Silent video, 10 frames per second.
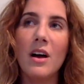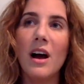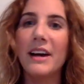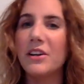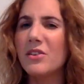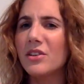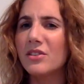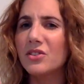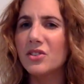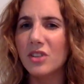I don't look
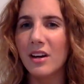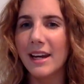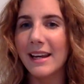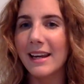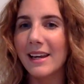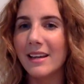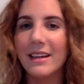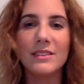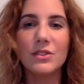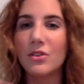shiny,
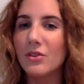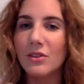it's not